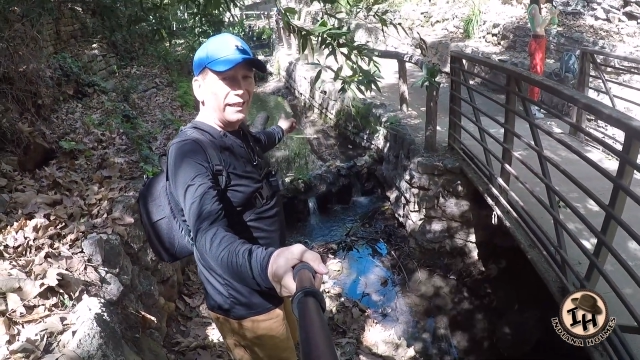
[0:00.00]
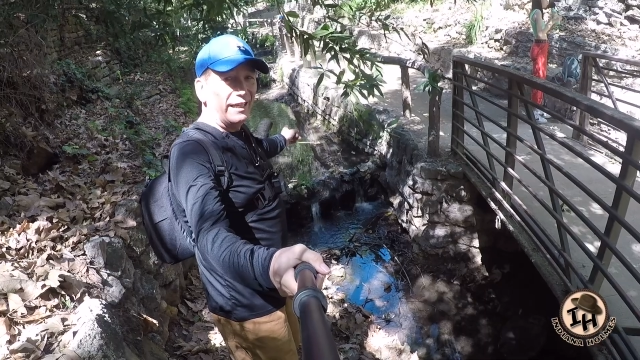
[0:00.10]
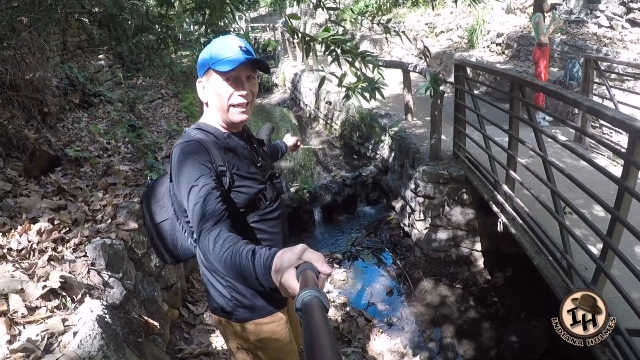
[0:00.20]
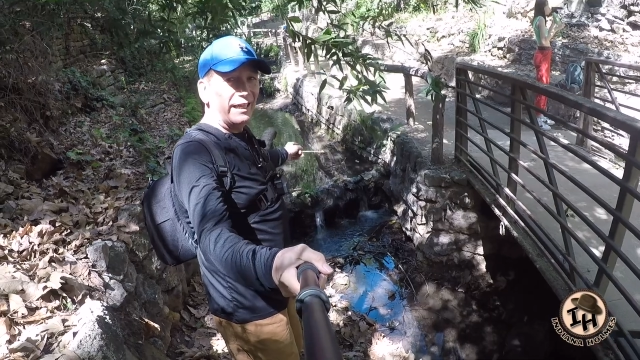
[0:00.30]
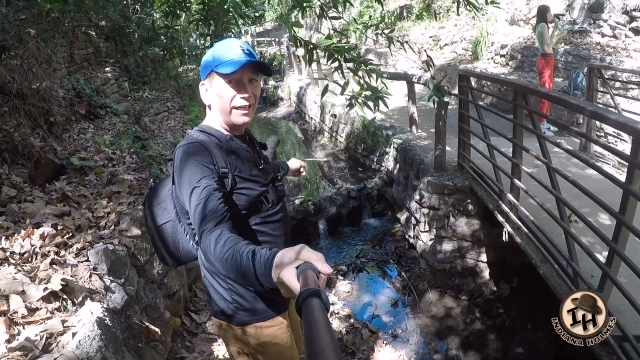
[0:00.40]

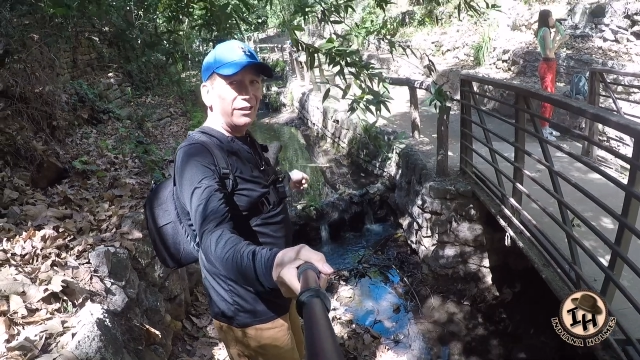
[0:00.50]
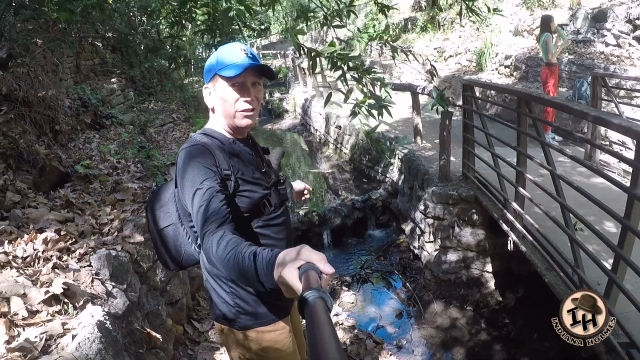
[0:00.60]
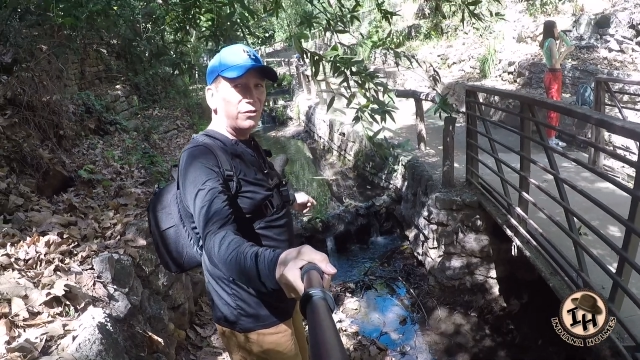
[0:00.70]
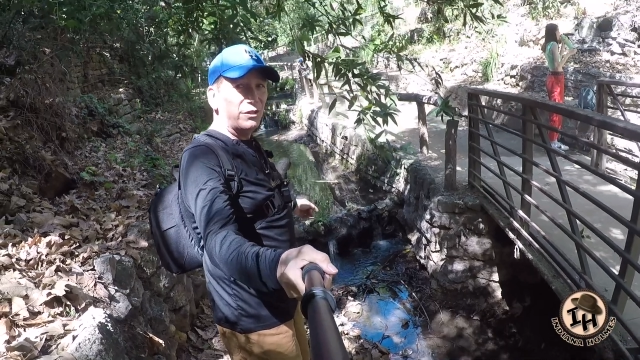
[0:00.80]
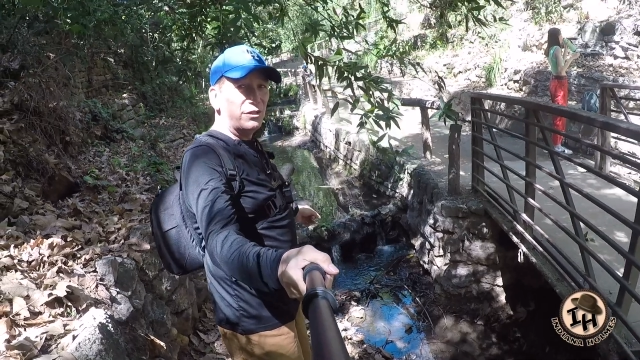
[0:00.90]
And
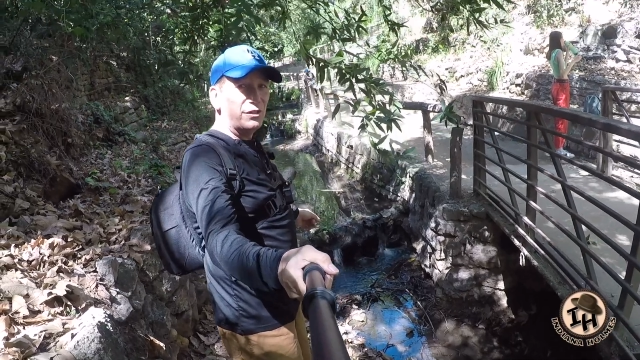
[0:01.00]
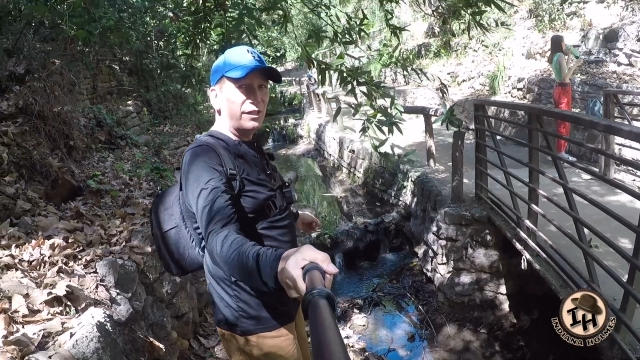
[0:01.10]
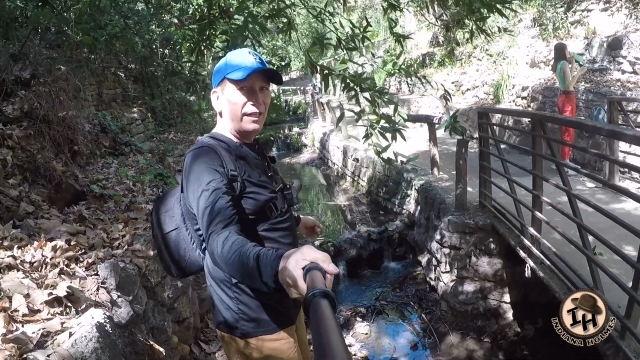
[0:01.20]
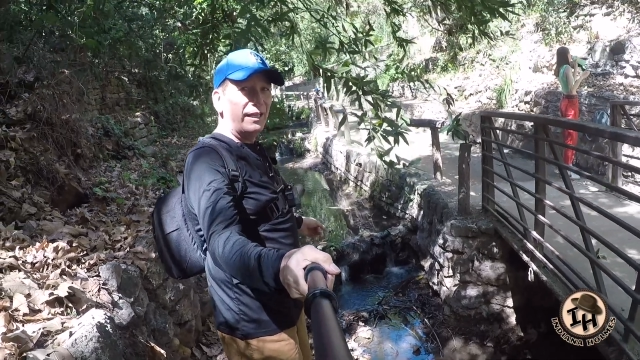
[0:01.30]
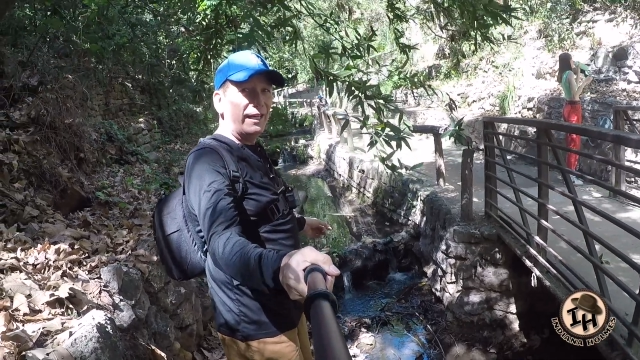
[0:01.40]
you can
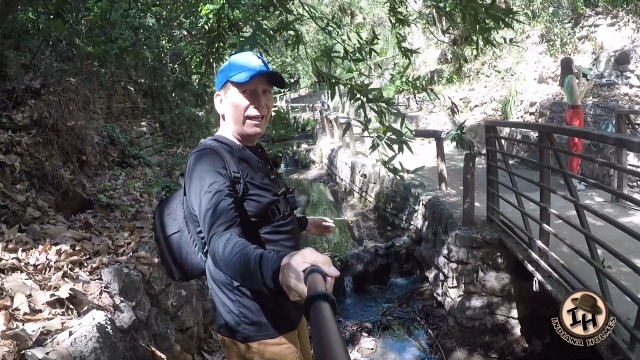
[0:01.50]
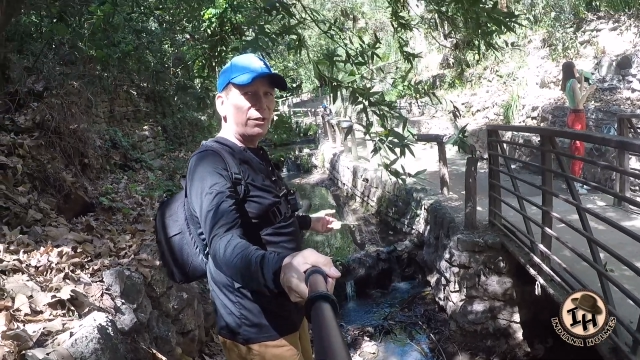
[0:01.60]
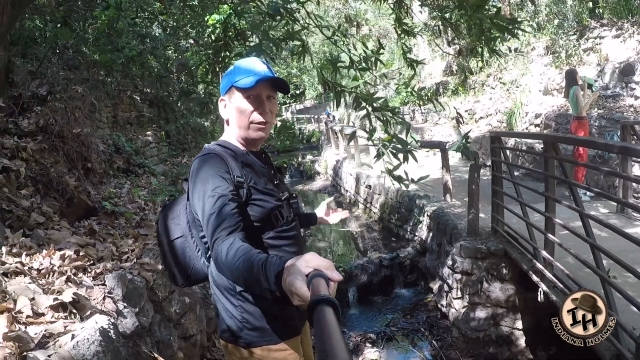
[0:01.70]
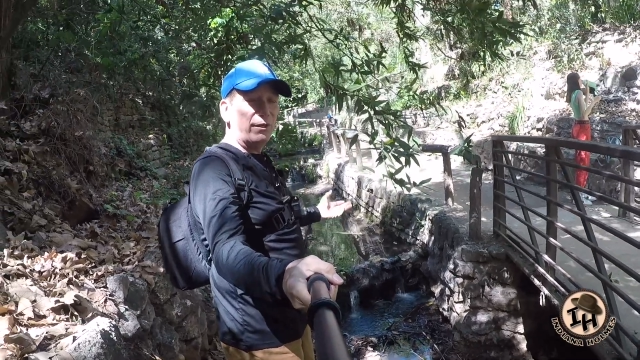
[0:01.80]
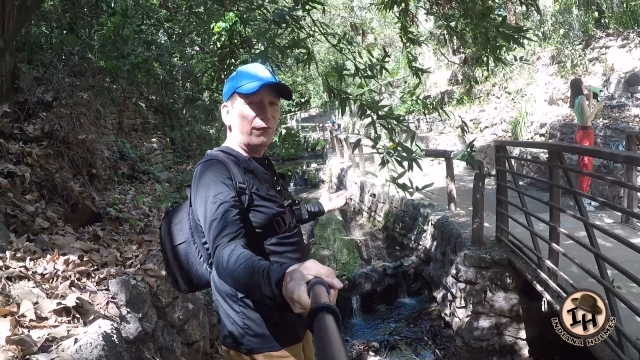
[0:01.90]
see, as
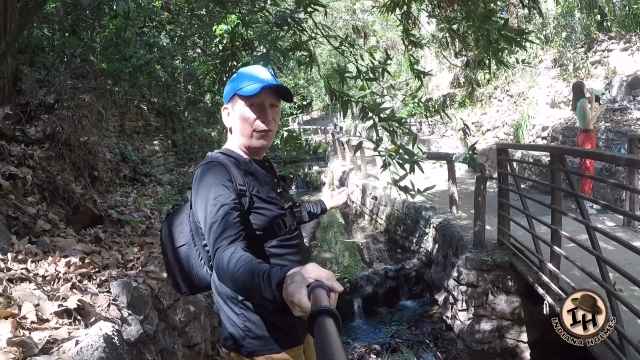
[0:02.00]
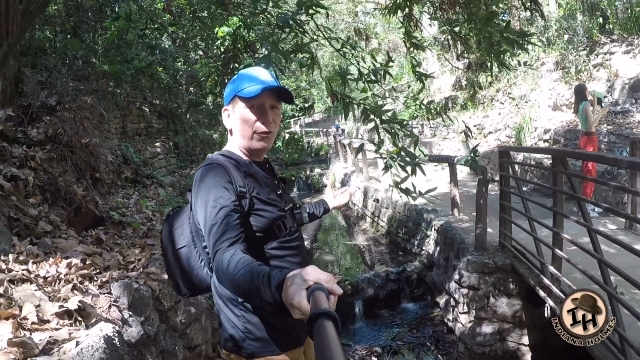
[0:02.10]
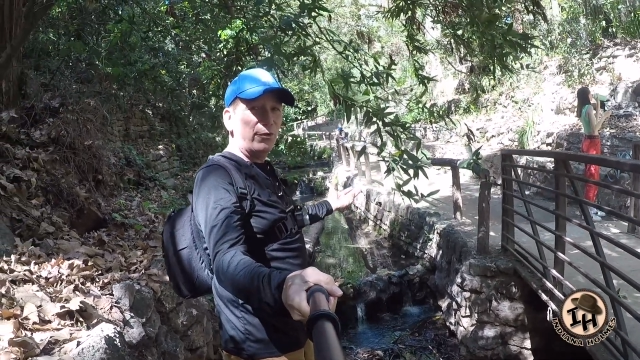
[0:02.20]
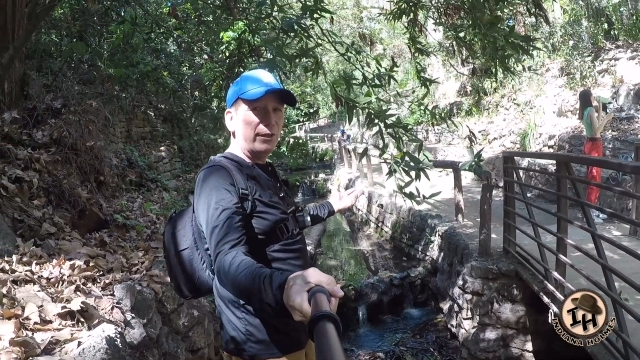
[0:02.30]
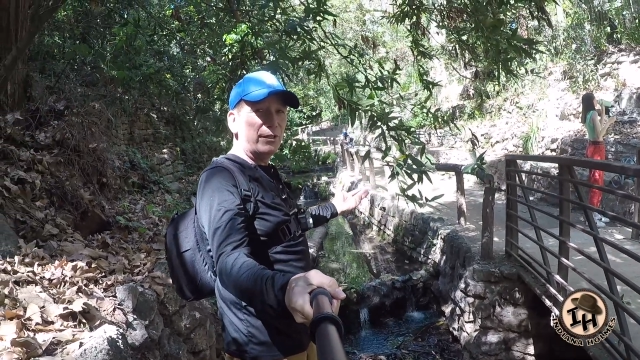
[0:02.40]
we get
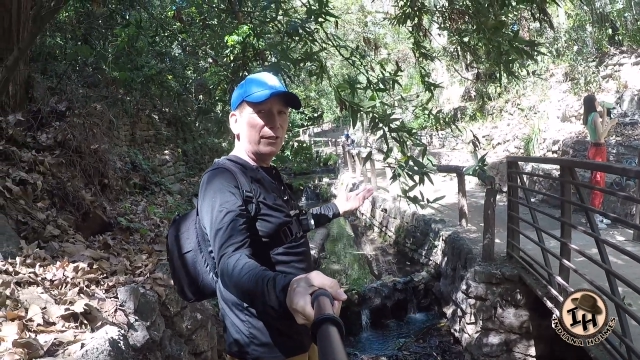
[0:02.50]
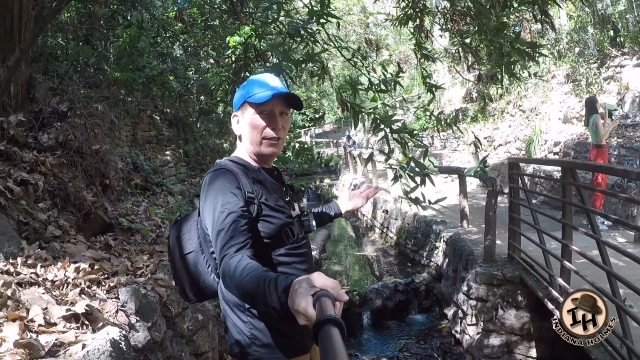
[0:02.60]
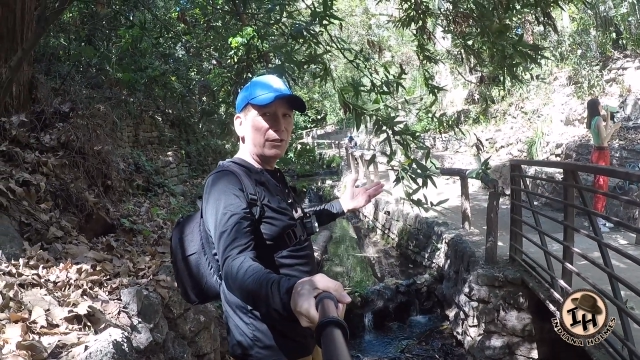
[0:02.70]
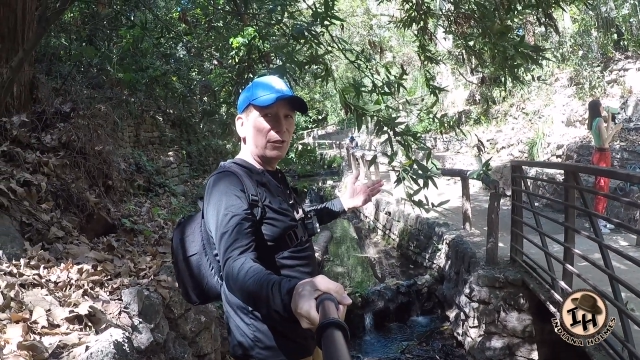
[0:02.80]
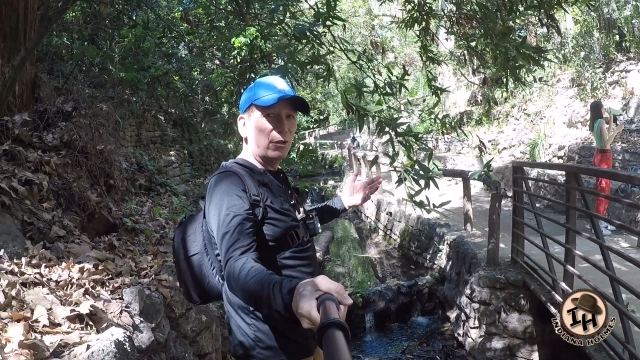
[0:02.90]
further into
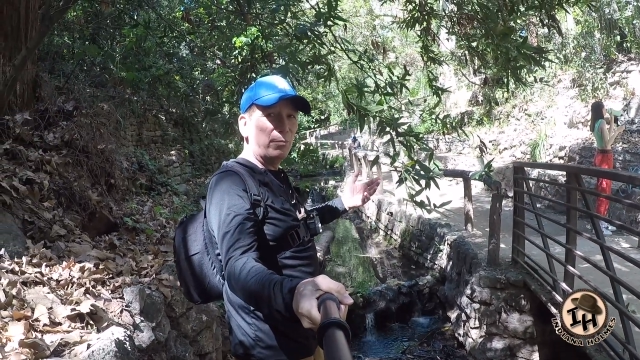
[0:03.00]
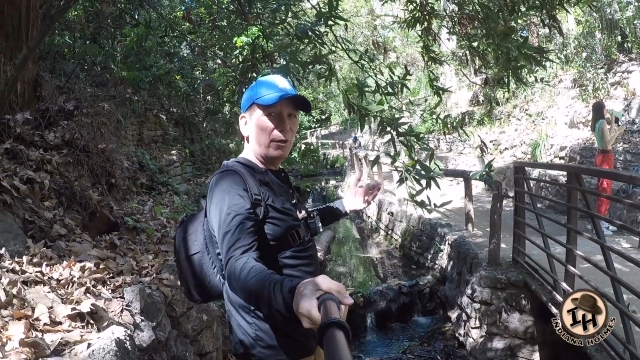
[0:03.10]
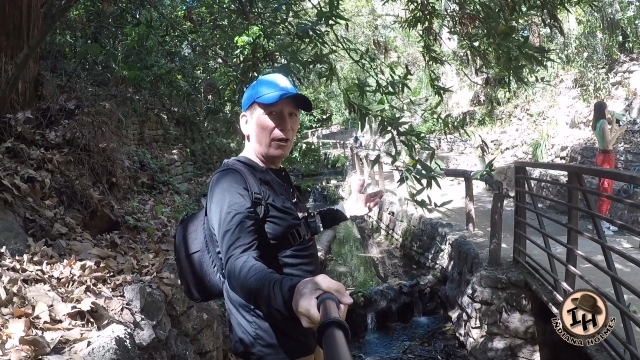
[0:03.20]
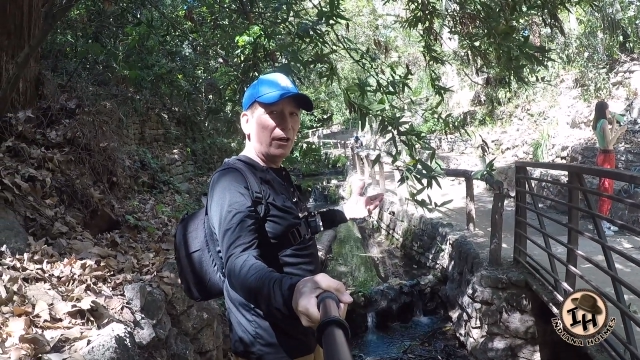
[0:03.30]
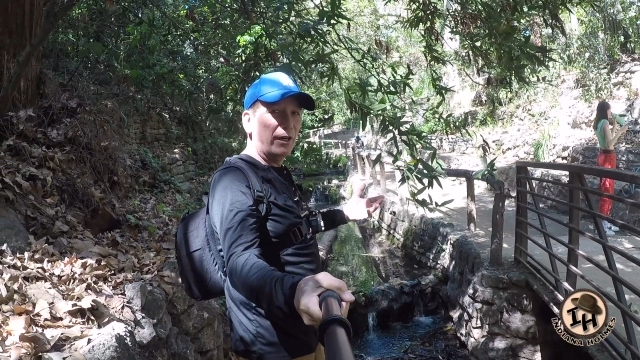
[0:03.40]
this little
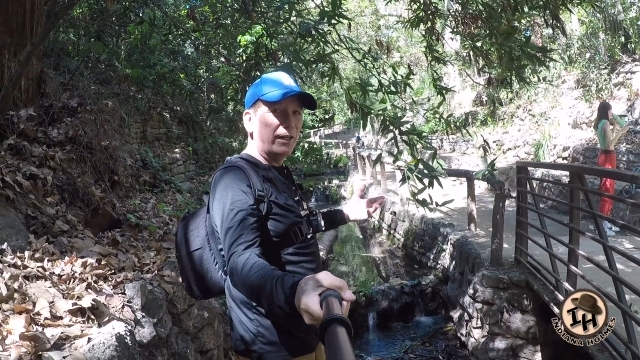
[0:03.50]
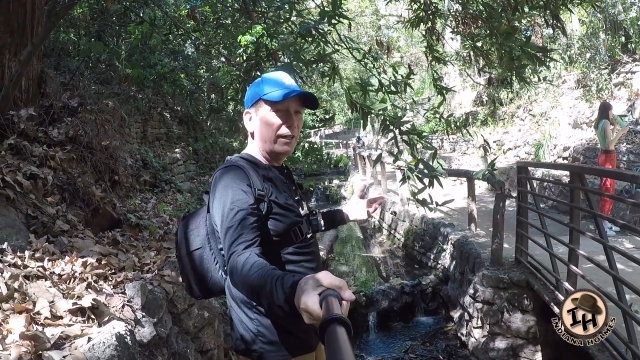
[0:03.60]
park,